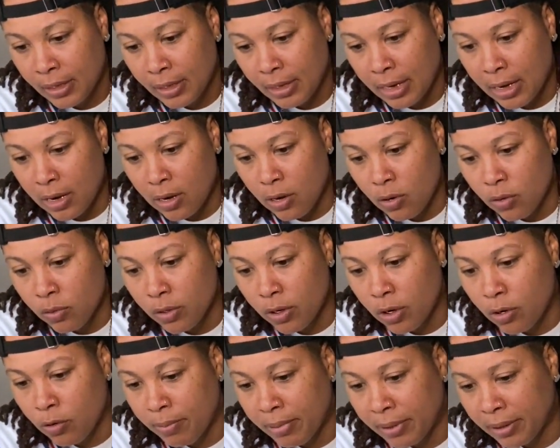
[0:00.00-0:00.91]
I don't
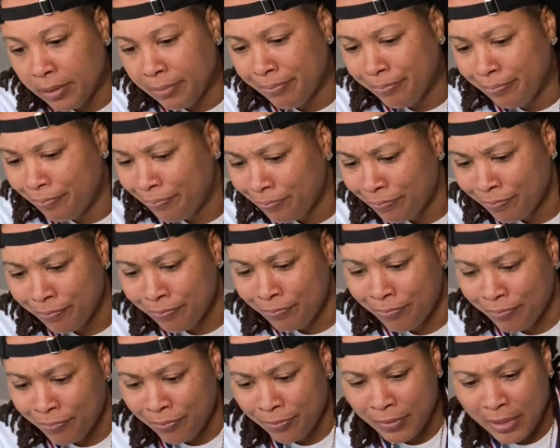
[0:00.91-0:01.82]
know, but
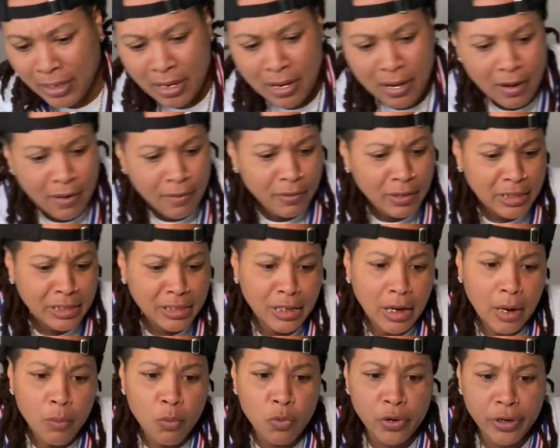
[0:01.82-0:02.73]
for
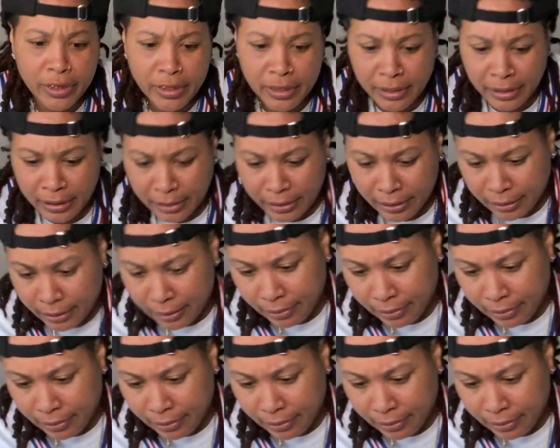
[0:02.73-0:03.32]
some reason